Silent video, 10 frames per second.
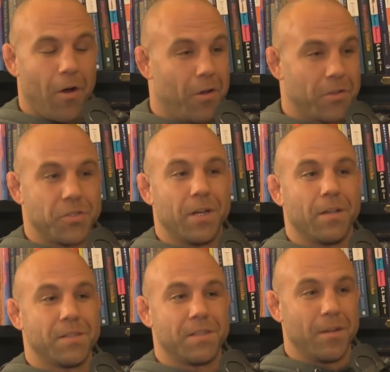all
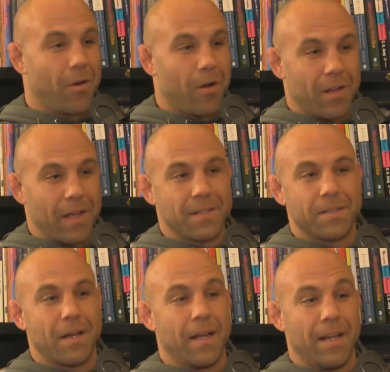jealousy, all
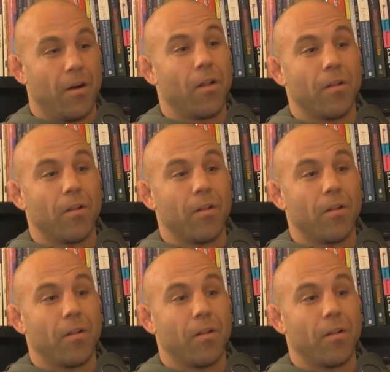anxiety,